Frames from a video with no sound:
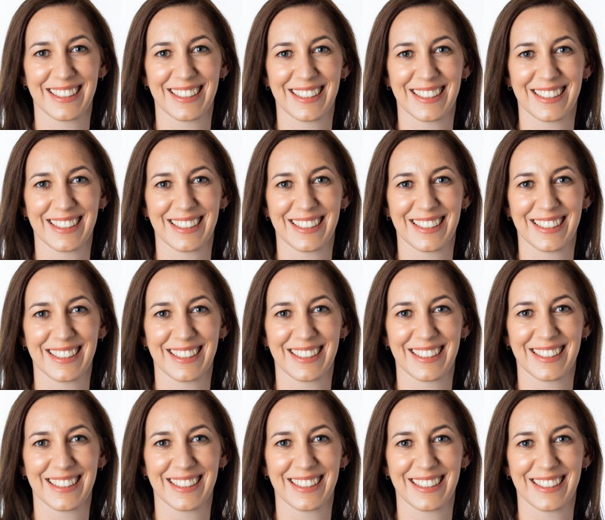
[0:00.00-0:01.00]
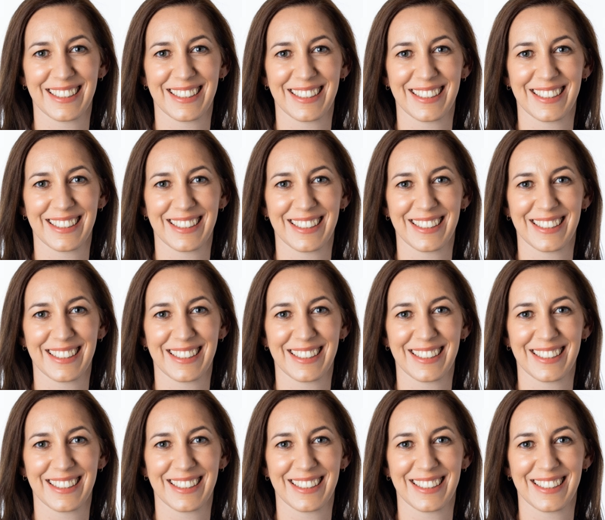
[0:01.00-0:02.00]

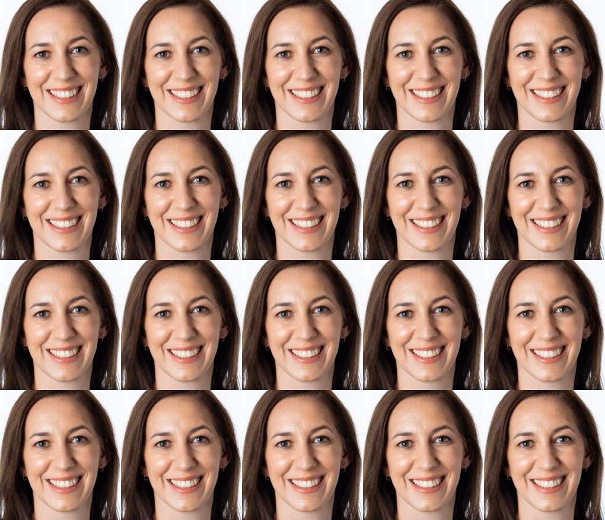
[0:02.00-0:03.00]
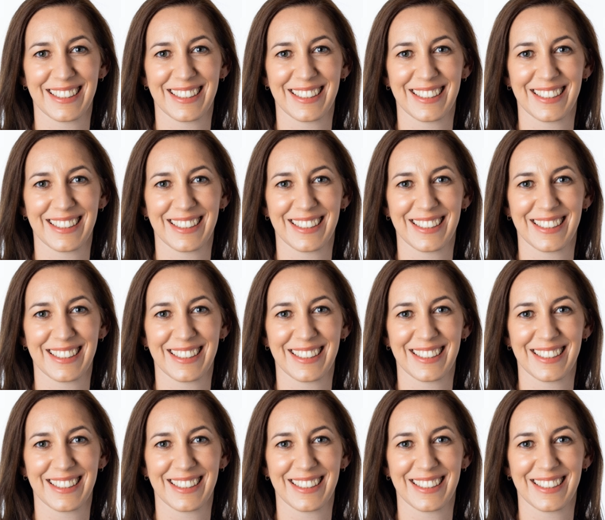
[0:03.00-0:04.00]

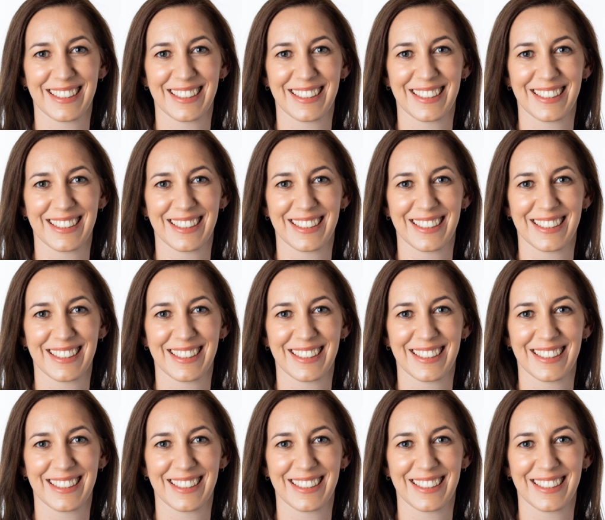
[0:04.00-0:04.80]
This is a still picture; no speech is visible.